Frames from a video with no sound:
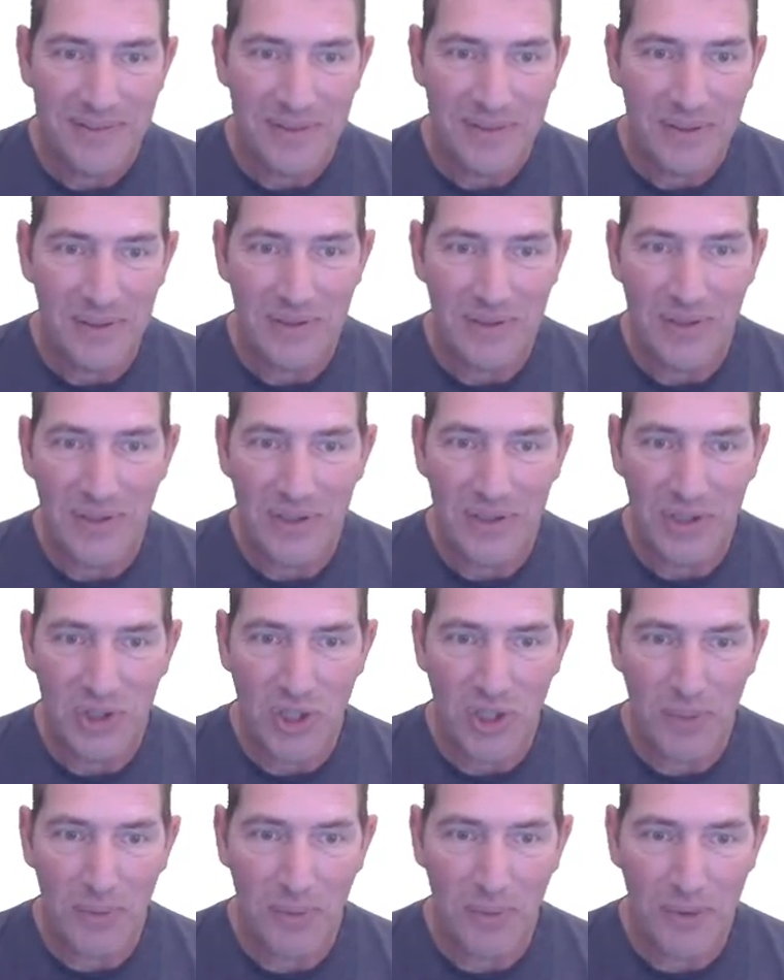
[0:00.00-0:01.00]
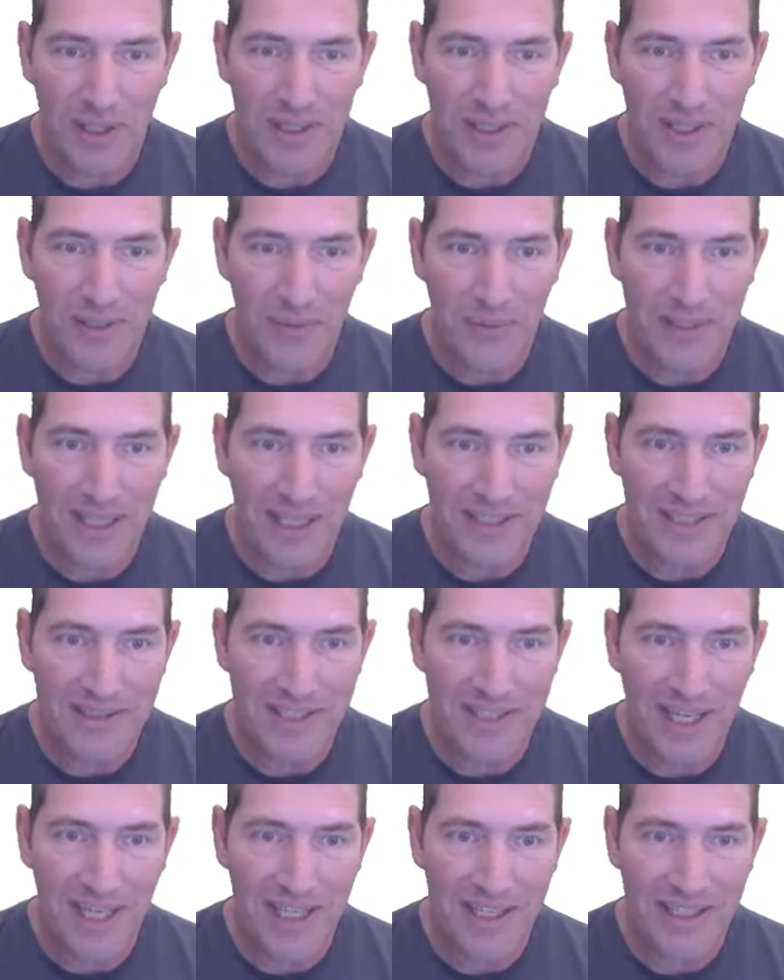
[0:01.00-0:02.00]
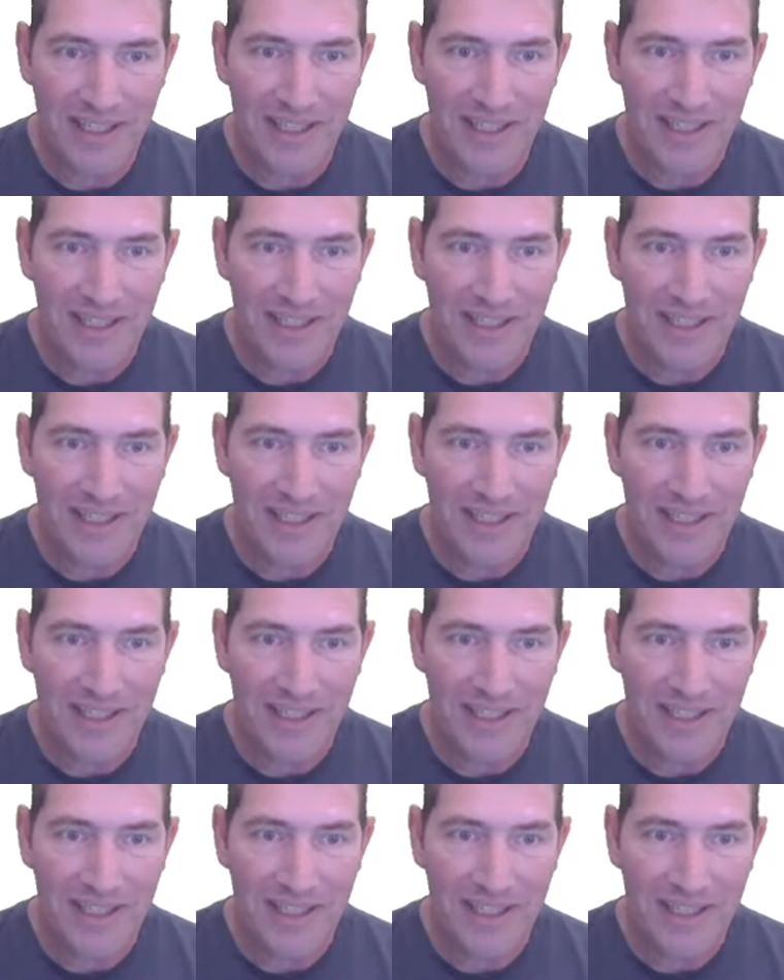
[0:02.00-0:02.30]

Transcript: Who's on the triple right here? We got Ohtani.